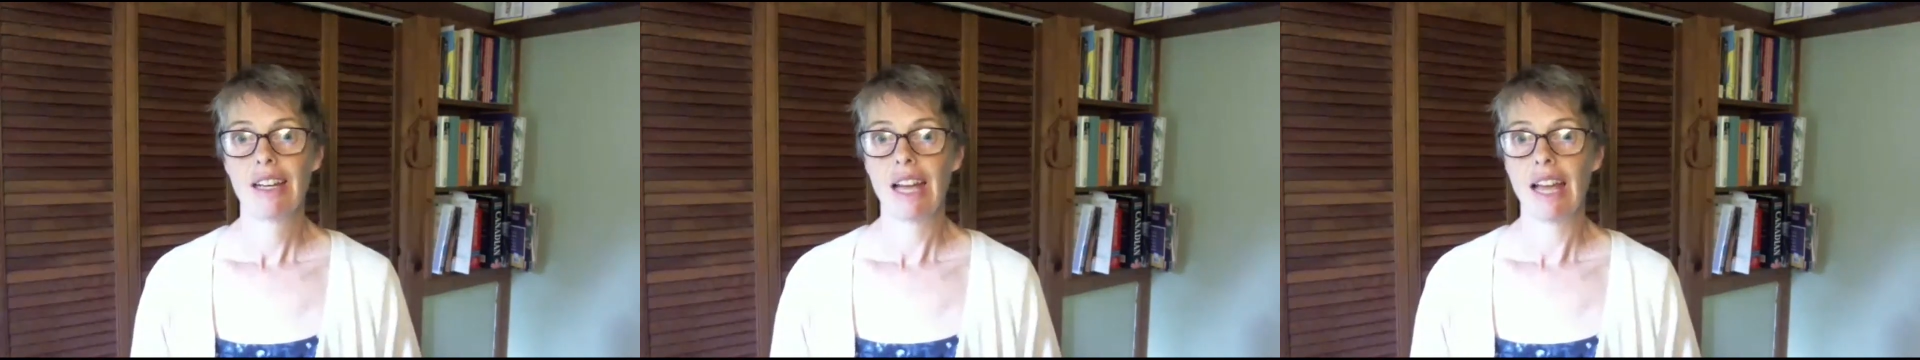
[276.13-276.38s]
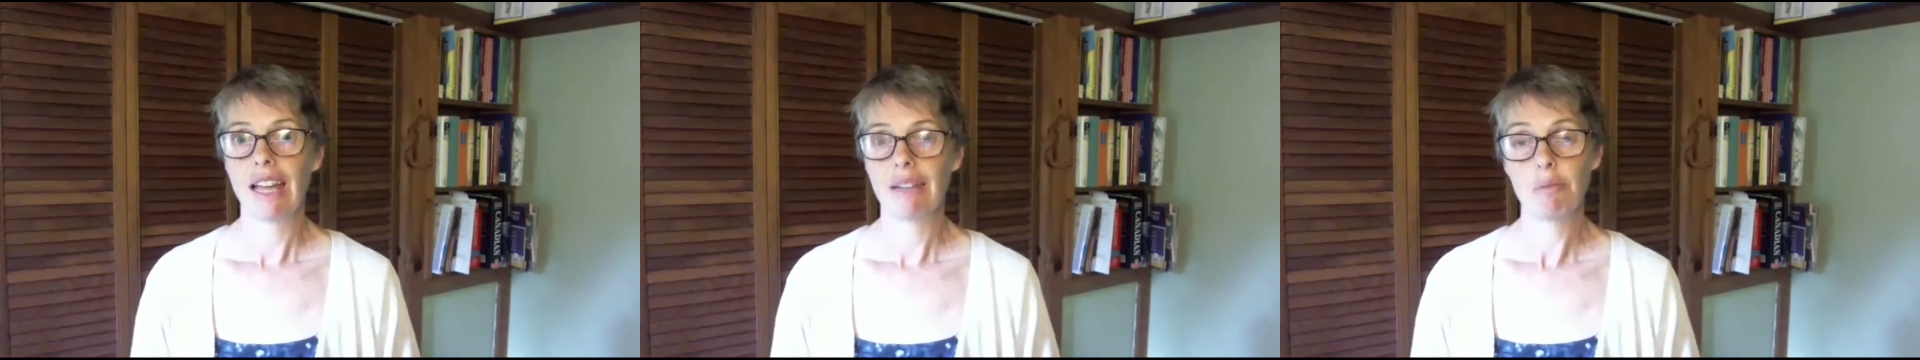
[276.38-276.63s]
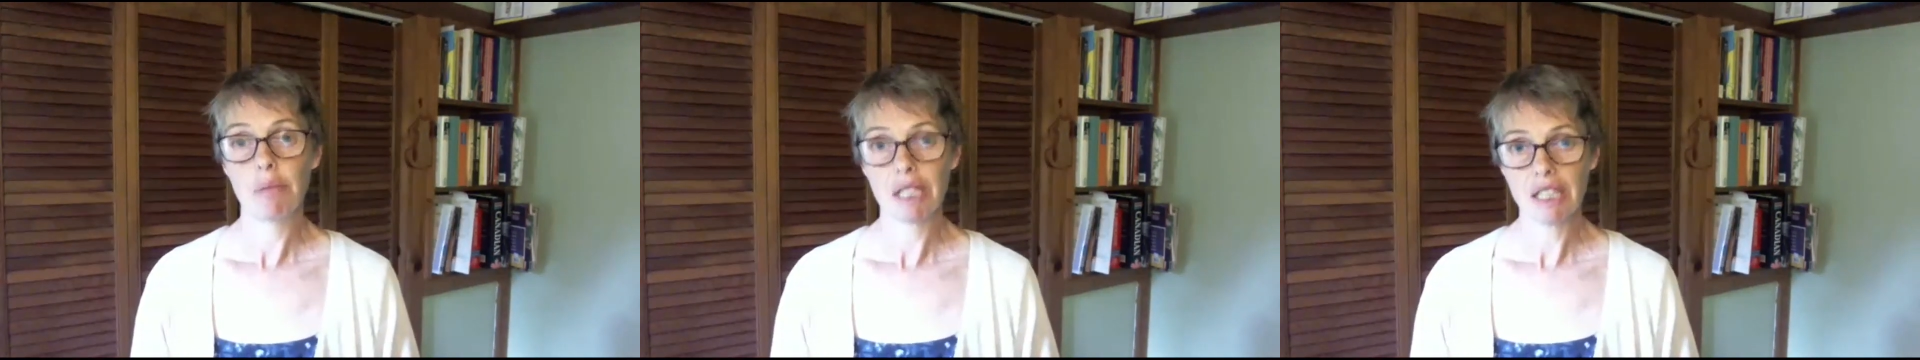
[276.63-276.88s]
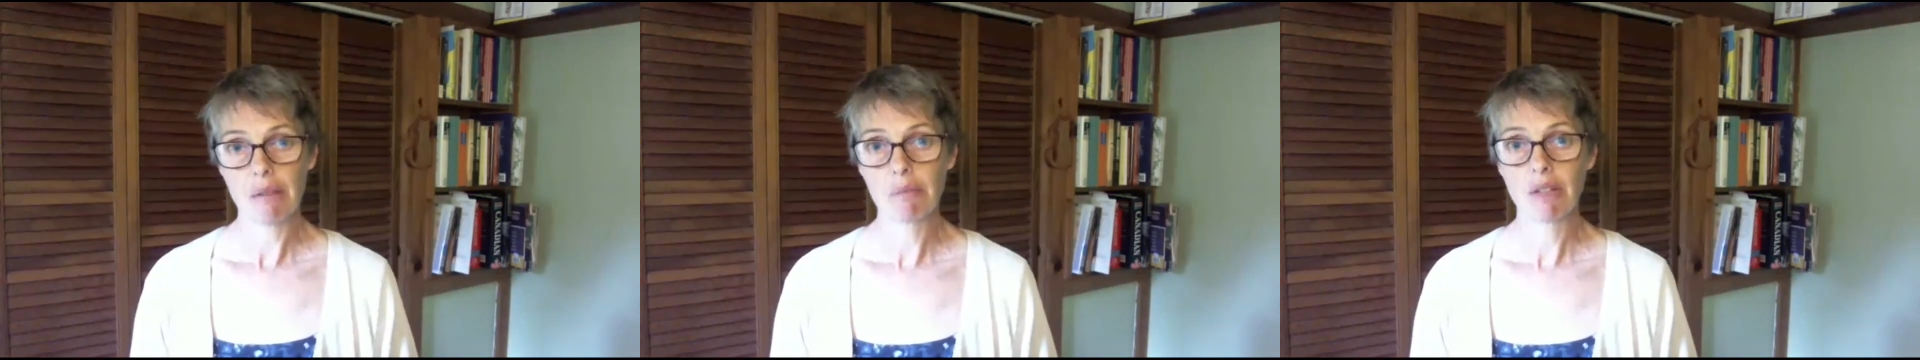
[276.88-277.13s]
and
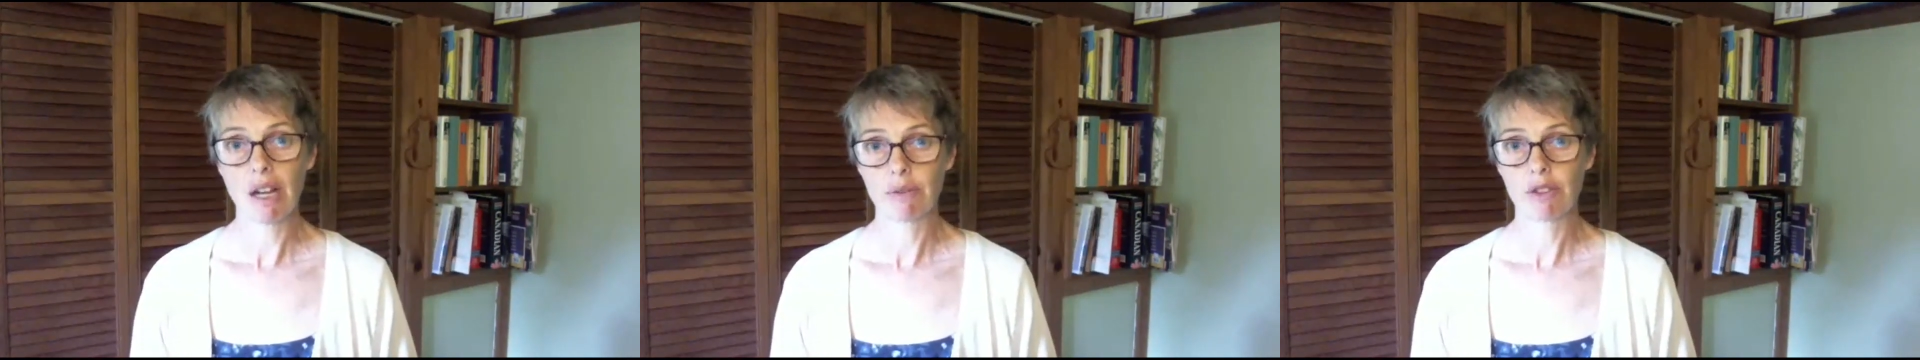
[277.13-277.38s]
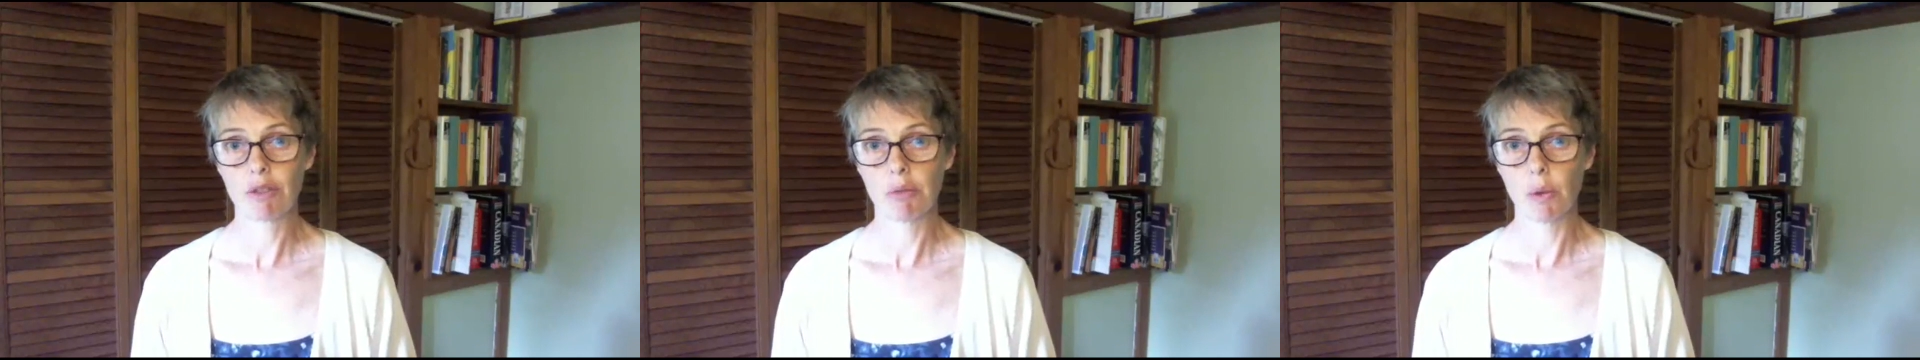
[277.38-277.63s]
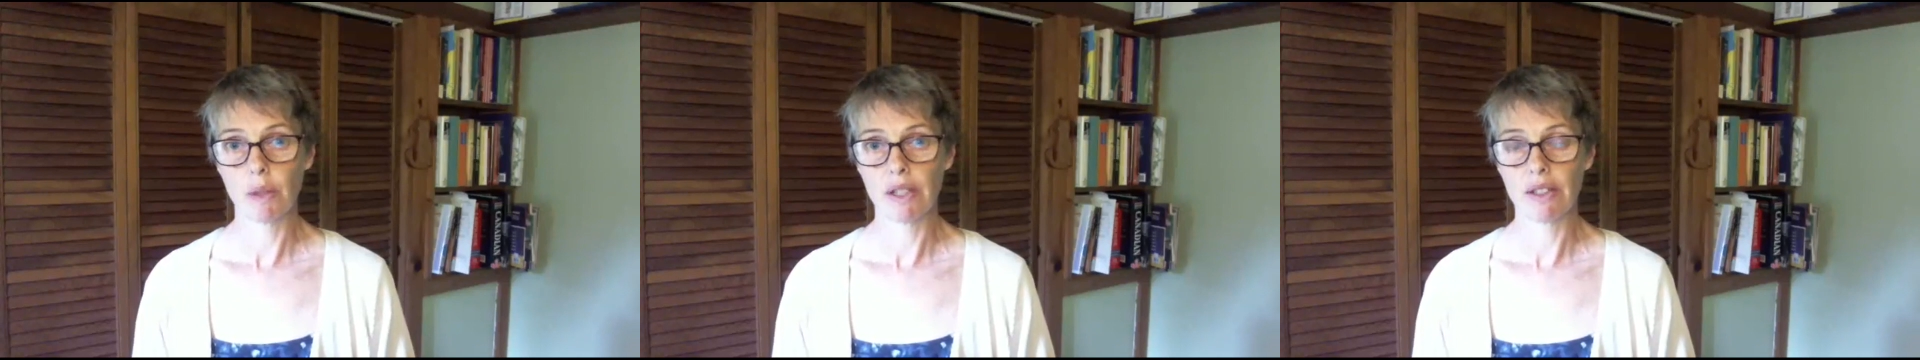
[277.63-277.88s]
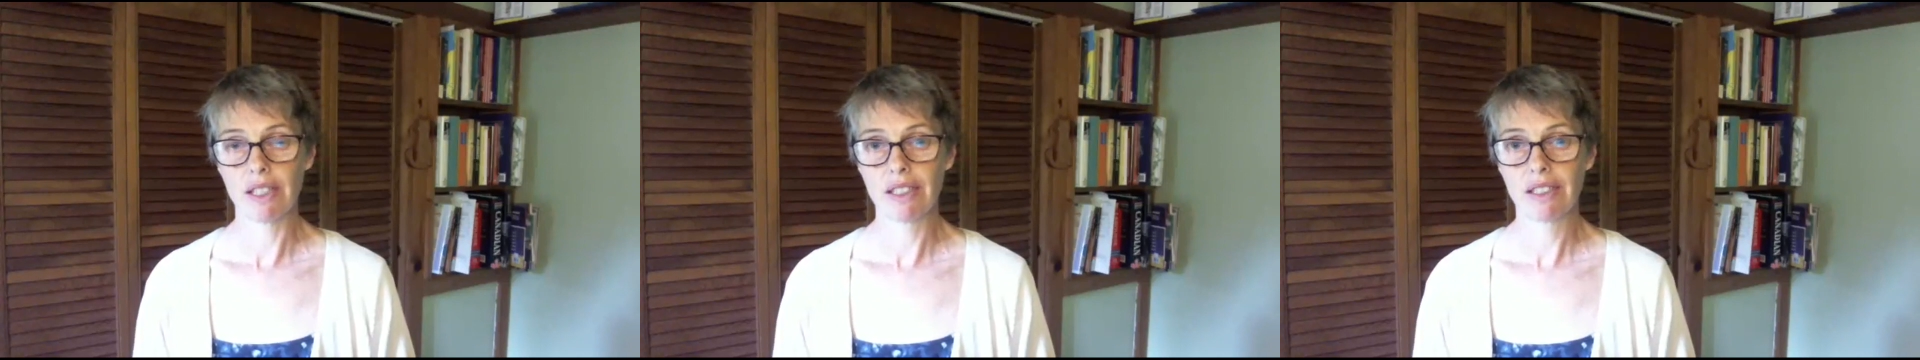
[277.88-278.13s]
become comfortable with
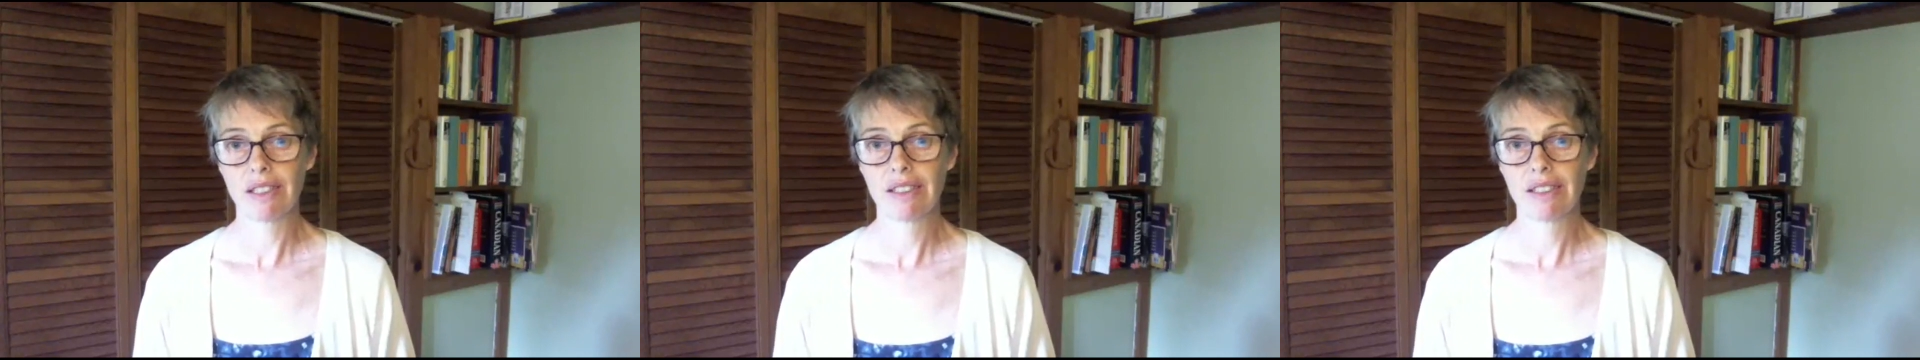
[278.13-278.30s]
it.